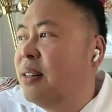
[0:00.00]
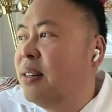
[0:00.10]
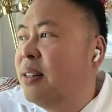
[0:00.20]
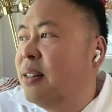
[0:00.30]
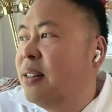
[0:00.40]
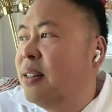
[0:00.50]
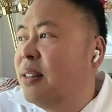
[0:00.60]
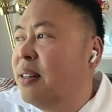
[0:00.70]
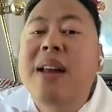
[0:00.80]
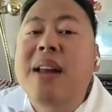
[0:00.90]
yeah, the, the
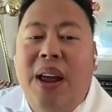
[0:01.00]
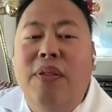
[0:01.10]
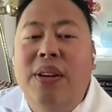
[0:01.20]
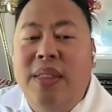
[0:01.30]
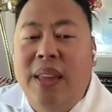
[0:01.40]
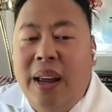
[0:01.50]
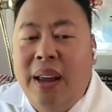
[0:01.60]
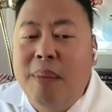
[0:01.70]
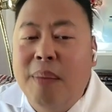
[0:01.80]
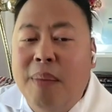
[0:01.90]
grandness of
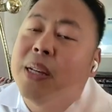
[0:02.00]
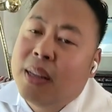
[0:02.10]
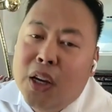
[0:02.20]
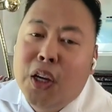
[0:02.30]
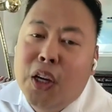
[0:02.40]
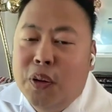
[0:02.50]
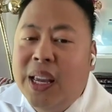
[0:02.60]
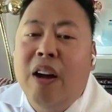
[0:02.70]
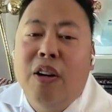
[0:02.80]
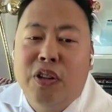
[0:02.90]
everything. And plus, you
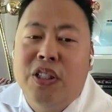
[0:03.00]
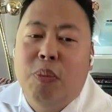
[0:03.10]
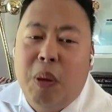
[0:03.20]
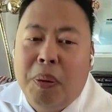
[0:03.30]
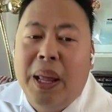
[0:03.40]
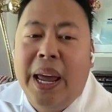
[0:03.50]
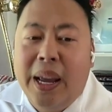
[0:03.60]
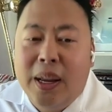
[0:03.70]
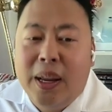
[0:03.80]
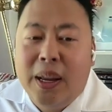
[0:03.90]
know, the characters that we
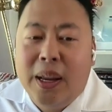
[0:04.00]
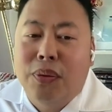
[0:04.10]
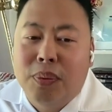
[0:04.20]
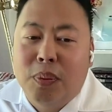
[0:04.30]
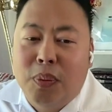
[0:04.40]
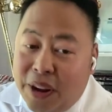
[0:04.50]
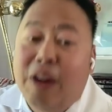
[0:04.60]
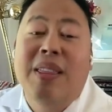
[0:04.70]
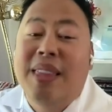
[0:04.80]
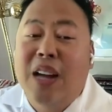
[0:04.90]
play sort of were
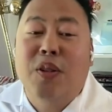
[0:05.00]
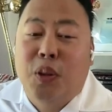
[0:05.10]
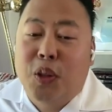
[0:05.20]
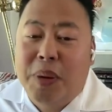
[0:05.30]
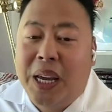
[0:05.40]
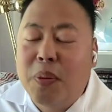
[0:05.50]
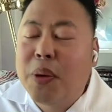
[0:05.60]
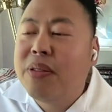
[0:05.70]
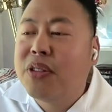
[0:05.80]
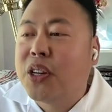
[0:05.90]
very theatrical to begin
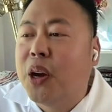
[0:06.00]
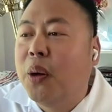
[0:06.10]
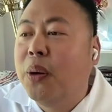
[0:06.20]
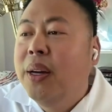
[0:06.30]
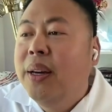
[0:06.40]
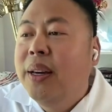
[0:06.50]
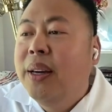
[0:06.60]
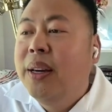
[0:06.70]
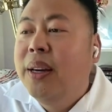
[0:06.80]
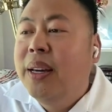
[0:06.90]
with. So
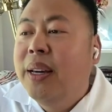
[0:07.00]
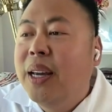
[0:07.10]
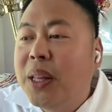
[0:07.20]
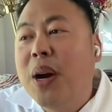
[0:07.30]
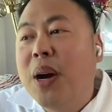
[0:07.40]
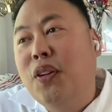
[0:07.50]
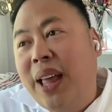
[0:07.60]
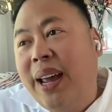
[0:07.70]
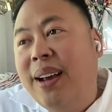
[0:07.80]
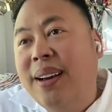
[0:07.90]
Right. It really was
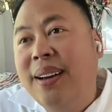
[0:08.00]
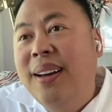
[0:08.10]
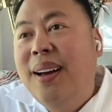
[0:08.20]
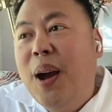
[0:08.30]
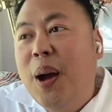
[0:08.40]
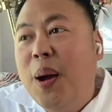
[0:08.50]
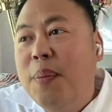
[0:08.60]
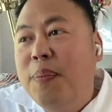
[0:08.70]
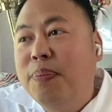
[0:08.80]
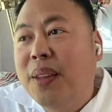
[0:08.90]
sort of like,
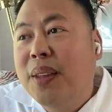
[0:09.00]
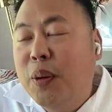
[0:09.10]
um,